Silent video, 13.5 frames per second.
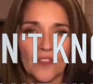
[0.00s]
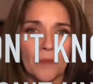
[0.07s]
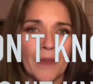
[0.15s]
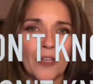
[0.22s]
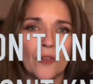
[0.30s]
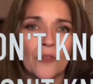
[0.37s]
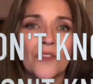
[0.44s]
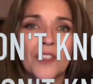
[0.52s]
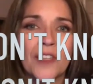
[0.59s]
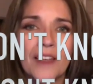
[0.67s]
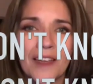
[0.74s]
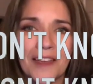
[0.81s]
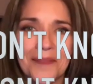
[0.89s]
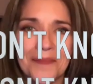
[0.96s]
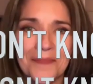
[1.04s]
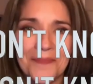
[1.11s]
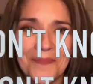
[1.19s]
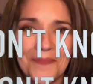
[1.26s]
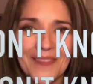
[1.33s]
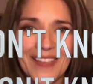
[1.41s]
a matter of time.
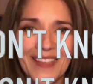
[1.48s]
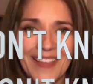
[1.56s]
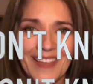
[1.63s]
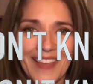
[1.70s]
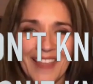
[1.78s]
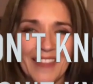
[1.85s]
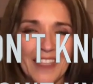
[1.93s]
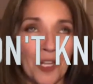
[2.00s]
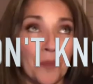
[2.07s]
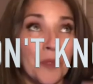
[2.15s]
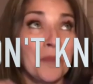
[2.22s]
And then I'll be